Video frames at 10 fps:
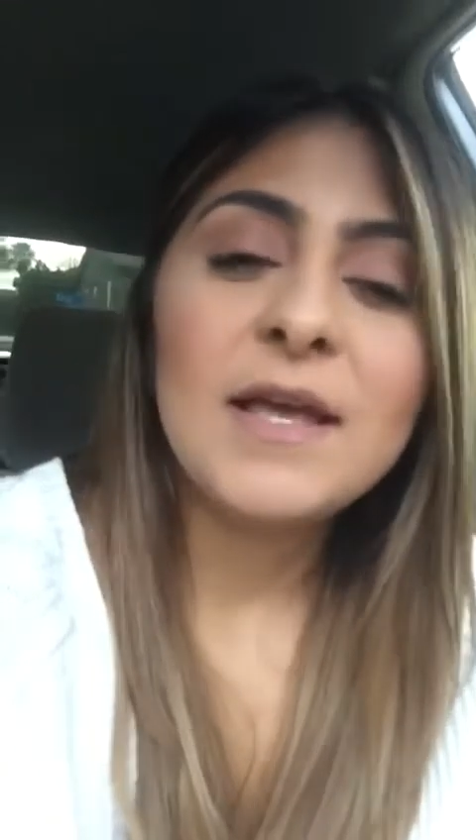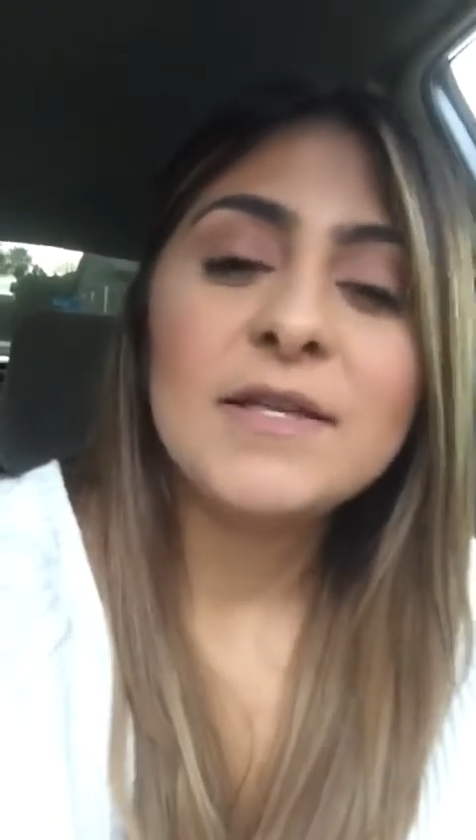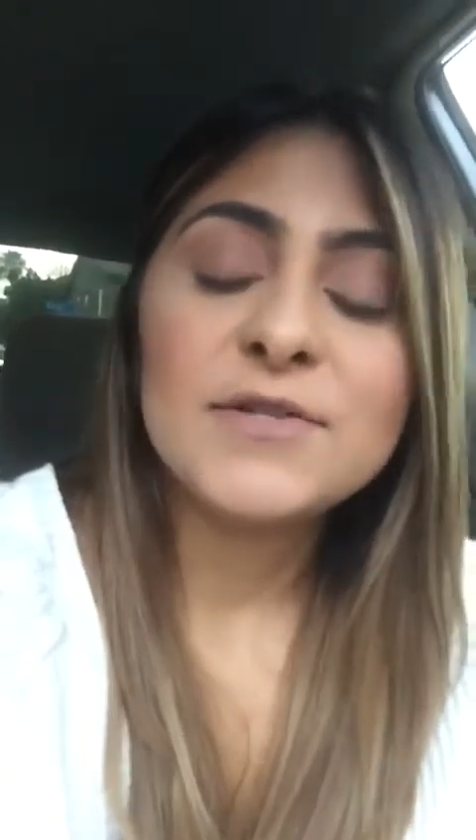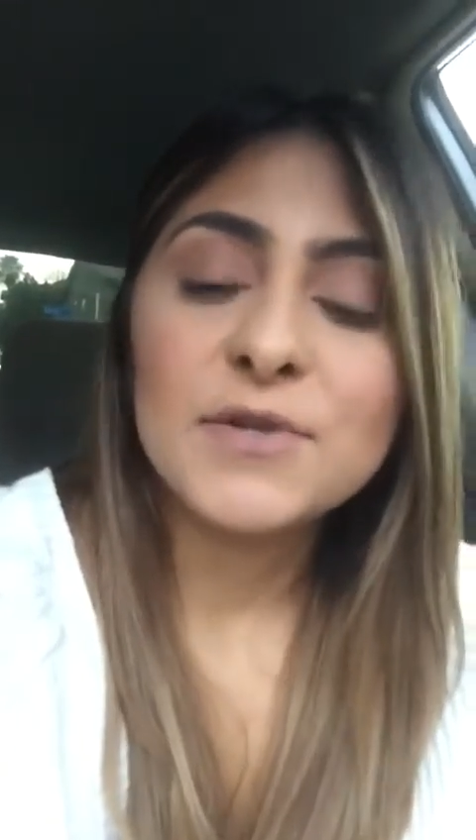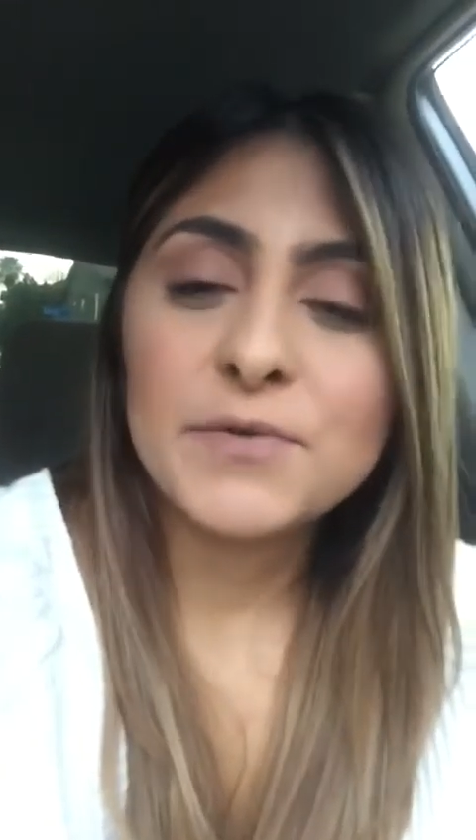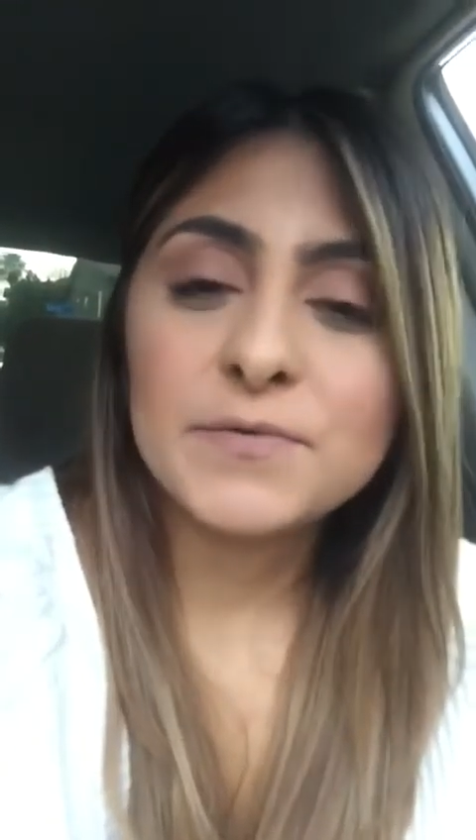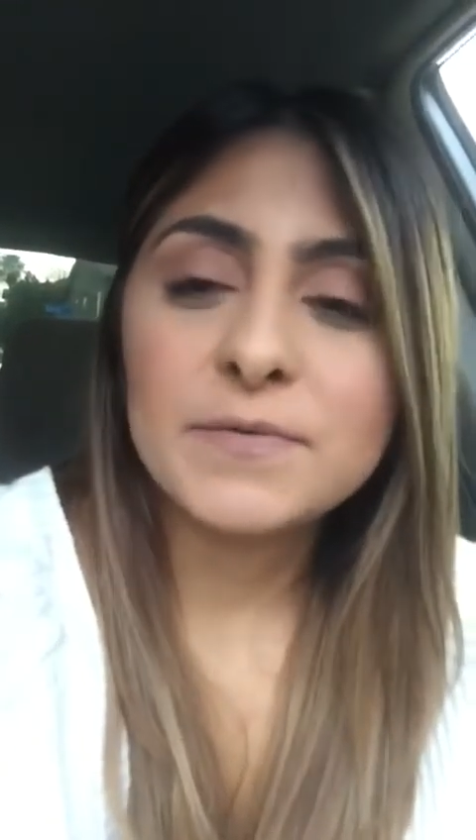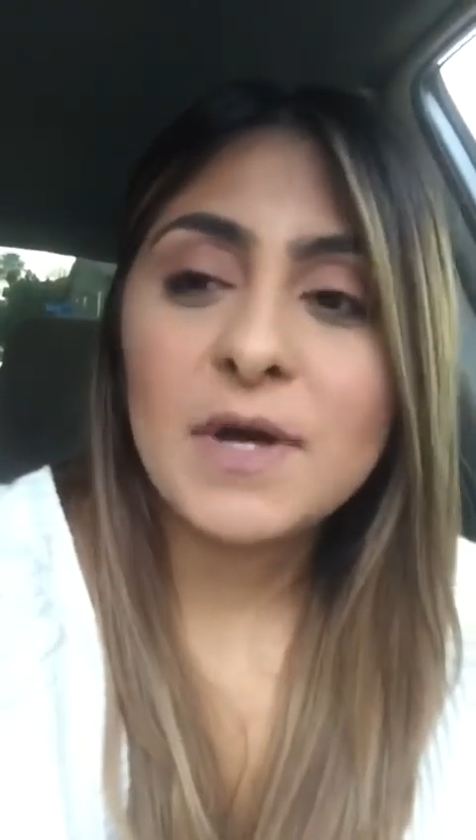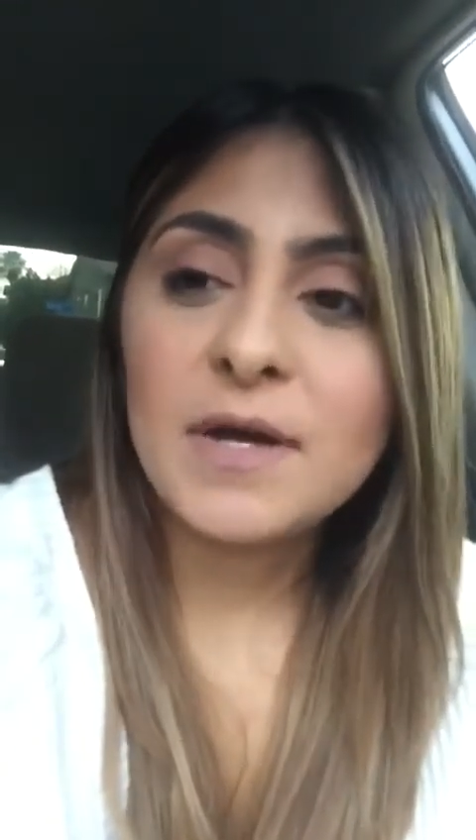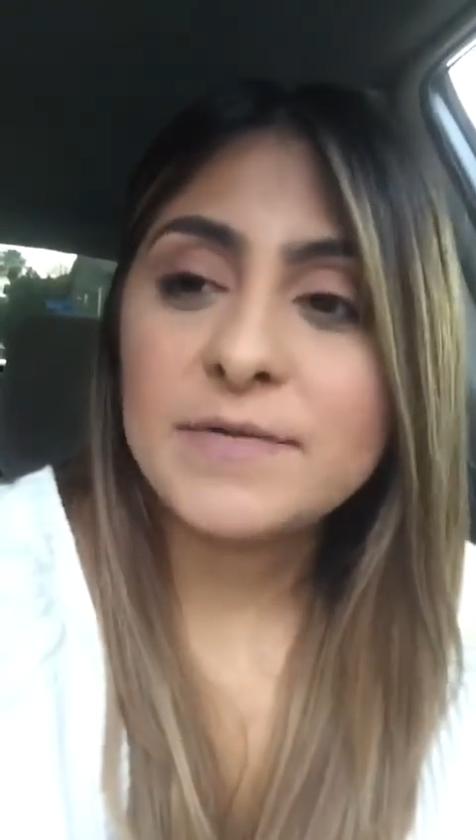
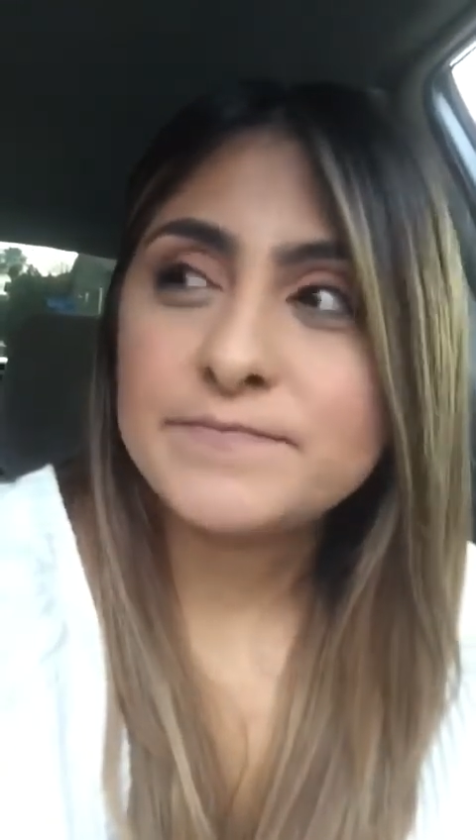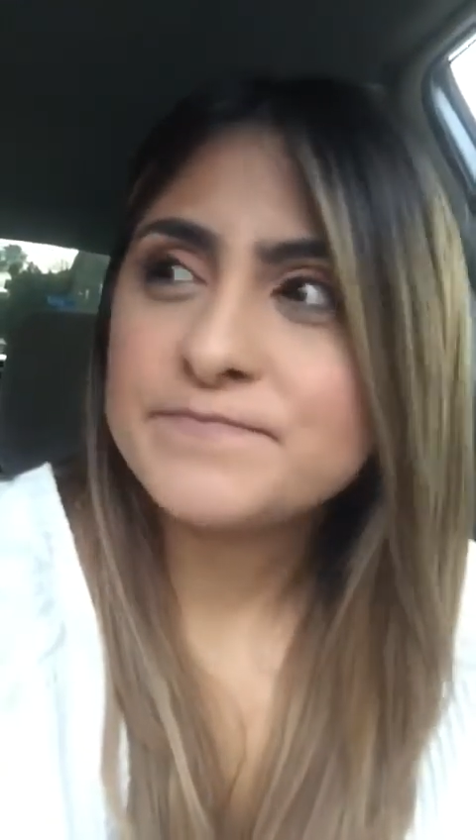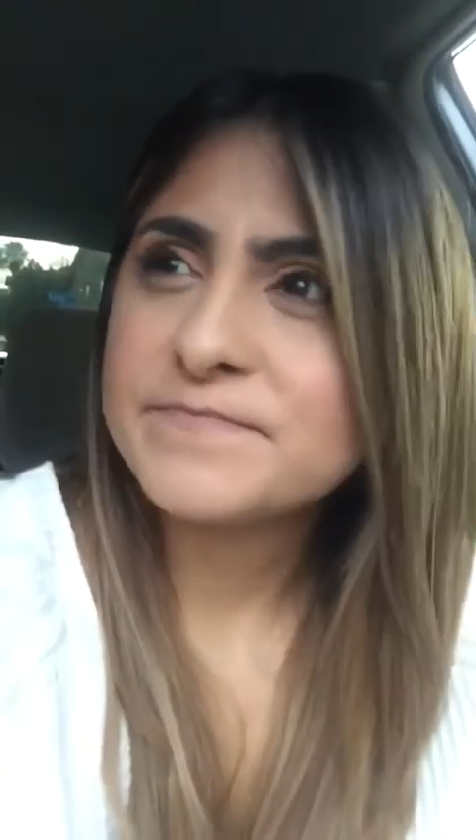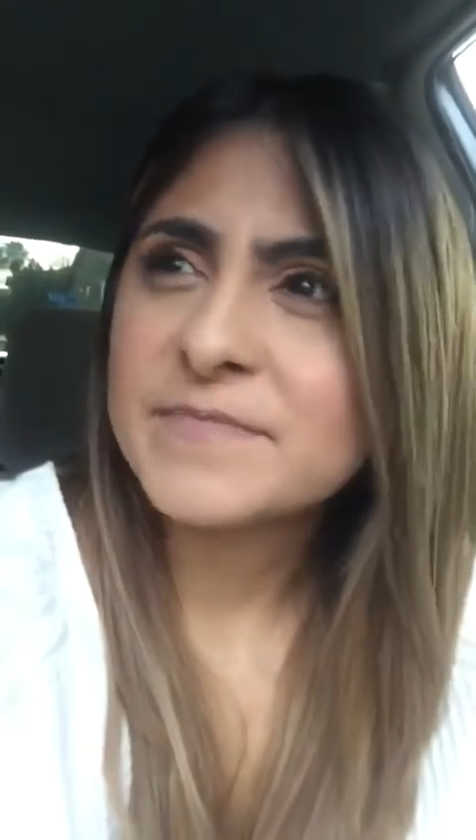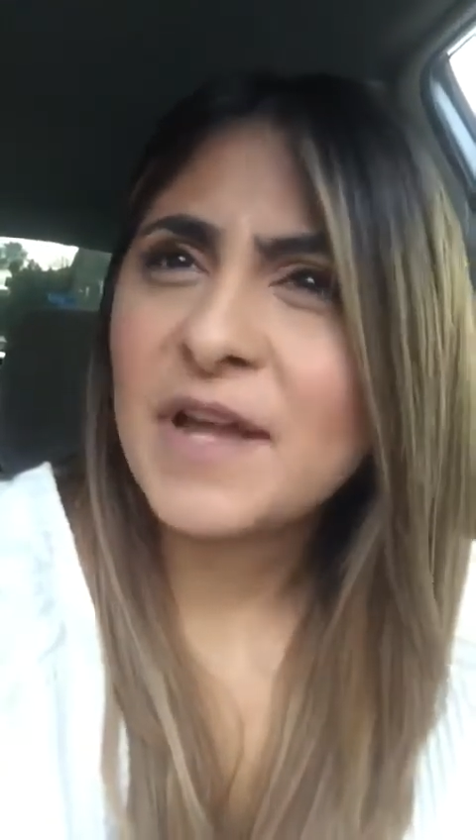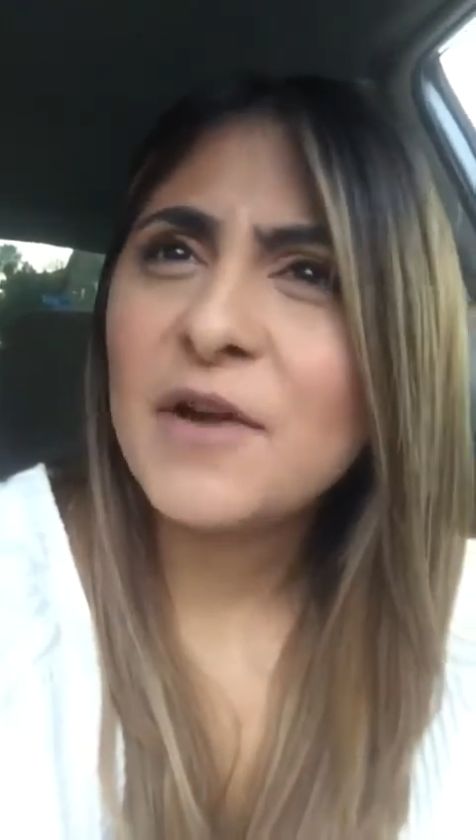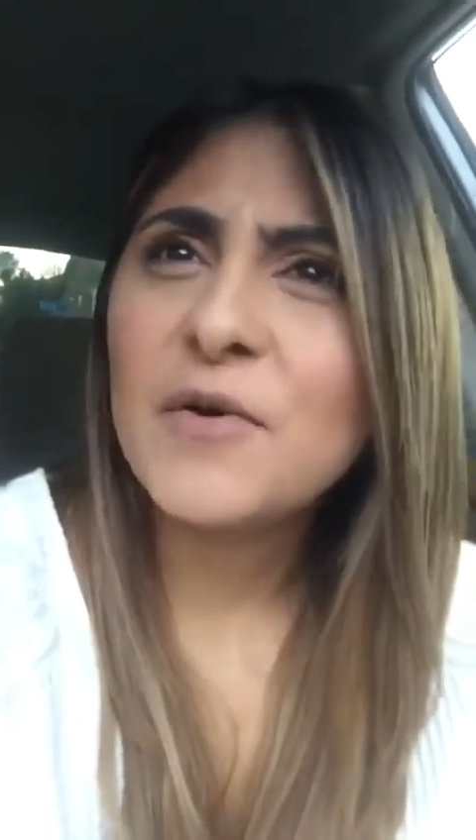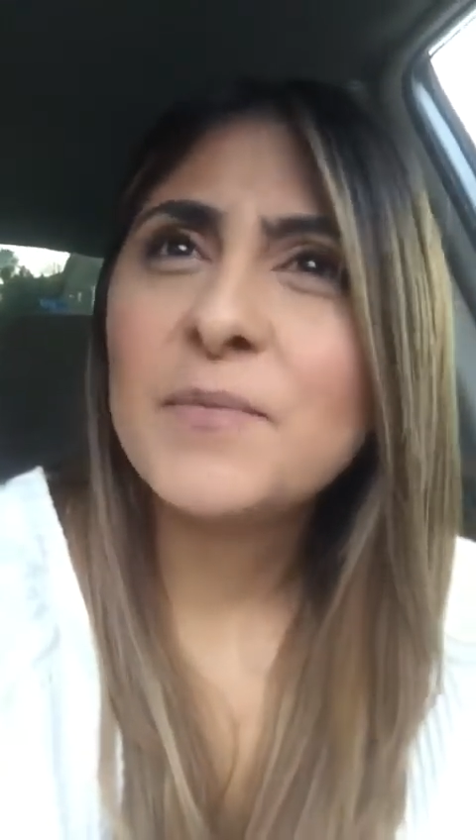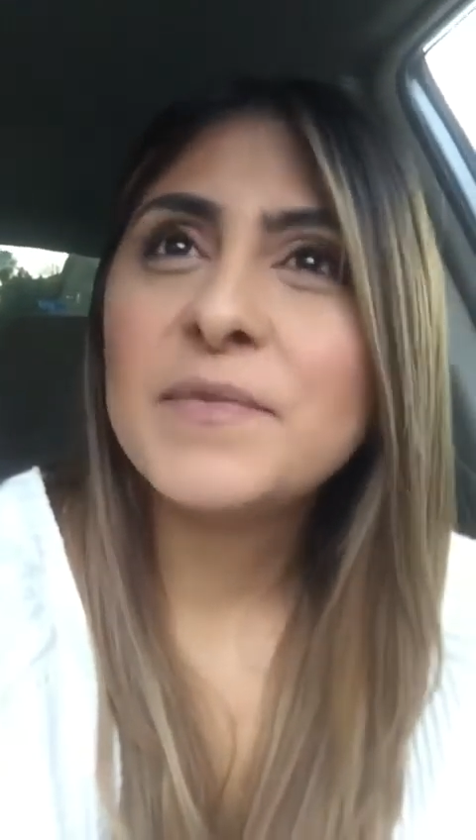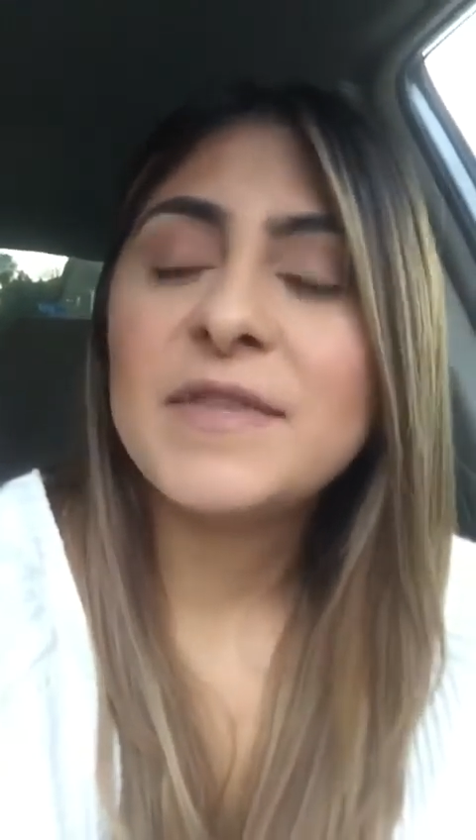So I hope